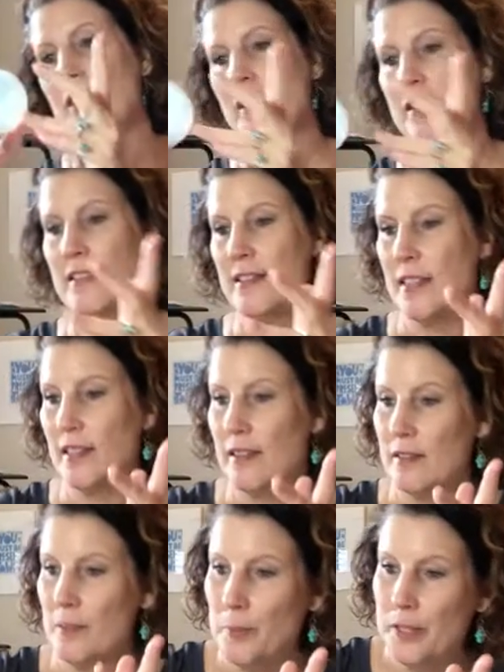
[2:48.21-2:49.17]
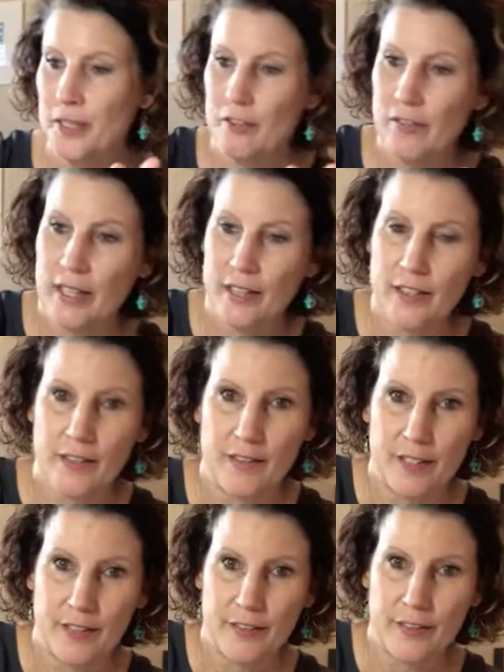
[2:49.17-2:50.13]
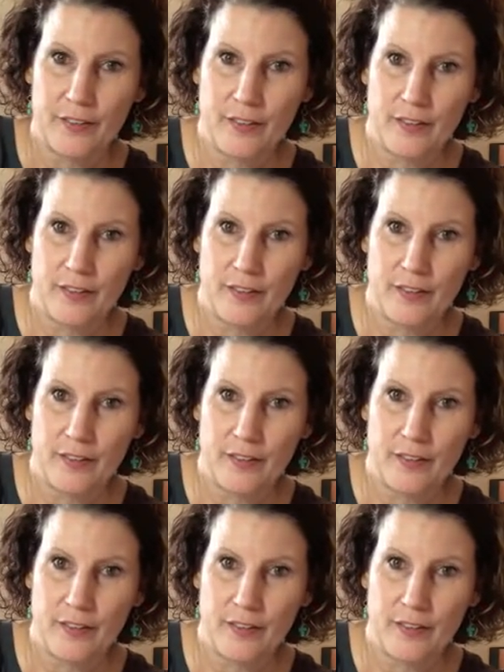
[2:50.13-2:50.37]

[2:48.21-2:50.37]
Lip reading: You can see it spreading around in there.